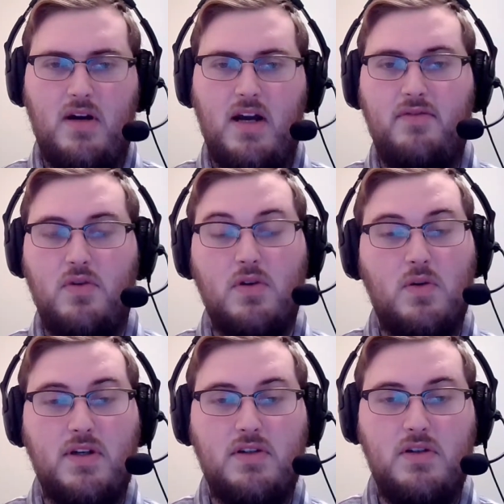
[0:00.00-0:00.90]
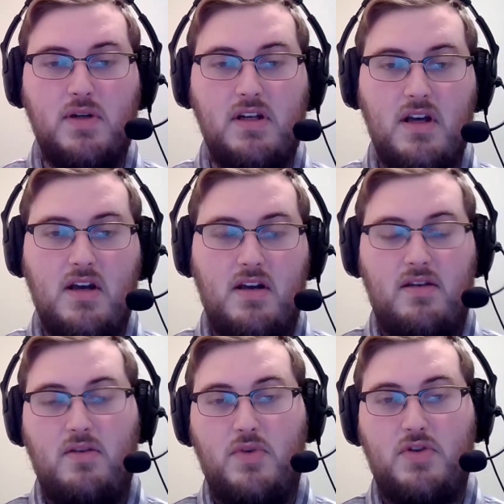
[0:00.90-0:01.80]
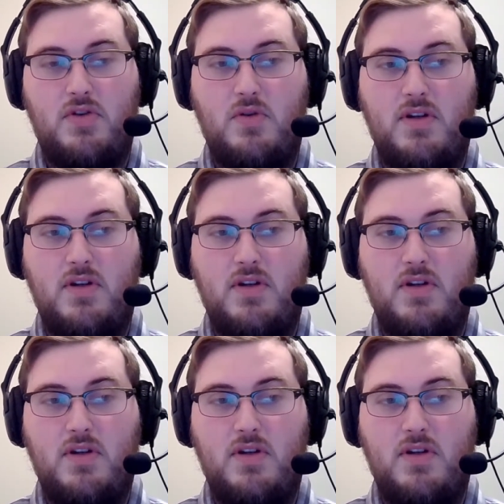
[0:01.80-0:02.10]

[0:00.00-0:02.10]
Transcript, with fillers: And if you're going to do it, then what you're